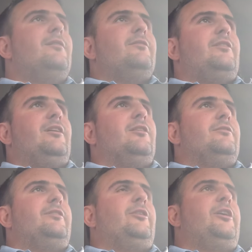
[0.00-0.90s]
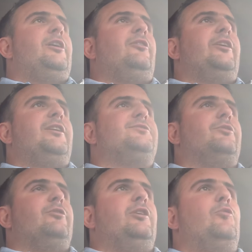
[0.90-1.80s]
They're in LA,
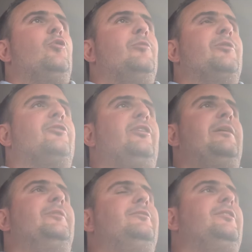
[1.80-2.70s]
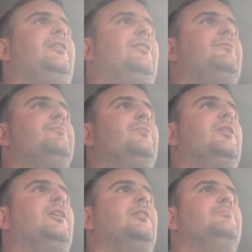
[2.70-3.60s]
so they're in a warmer climate, and
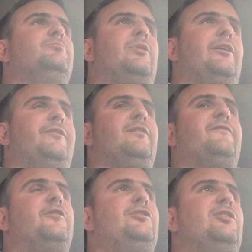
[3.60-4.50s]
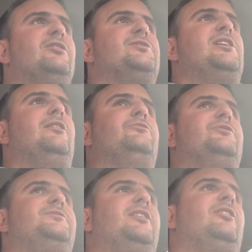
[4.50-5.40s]
I think for years now
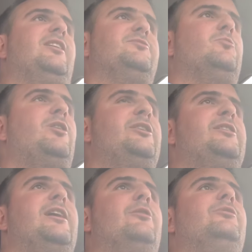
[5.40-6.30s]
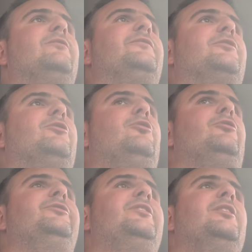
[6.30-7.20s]
Giselle has wanted out of the cold,